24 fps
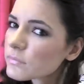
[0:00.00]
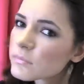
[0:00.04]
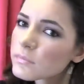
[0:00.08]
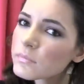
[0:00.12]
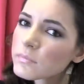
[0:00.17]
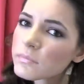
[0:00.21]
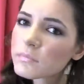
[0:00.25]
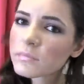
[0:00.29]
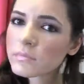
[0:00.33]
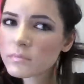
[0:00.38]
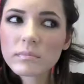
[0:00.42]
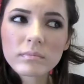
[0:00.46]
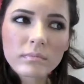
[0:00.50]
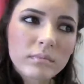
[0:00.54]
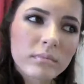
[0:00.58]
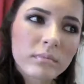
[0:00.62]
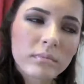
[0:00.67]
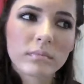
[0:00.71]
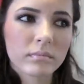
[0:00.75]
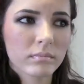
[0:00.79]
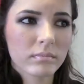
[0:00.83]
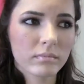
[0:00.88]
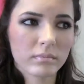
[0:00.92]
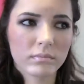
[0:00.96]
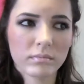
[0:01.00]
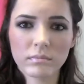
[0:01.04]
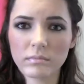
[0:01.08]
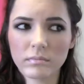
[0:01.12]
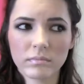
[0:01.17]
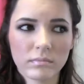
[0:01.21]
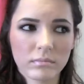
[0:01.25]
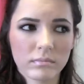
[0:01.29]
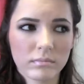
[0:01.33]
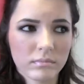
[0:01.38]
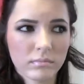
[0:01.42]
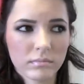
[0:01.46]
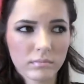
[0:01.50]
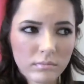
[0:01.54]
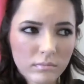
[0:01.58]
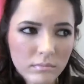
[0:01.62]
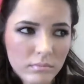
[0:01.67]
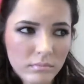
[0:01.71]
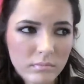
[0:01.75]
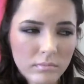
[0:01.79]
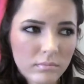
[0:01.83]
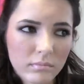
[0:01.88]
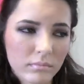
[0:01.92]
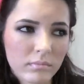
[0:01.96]

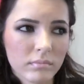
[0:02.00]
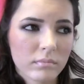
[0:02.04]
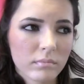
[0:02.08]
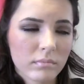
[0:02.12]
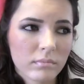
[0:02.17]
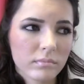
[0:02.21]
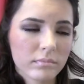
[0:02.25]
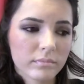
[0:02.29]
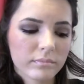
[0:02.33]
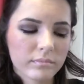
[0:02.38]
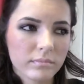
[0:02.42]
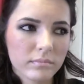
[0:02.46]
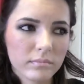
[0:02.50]
[no speech]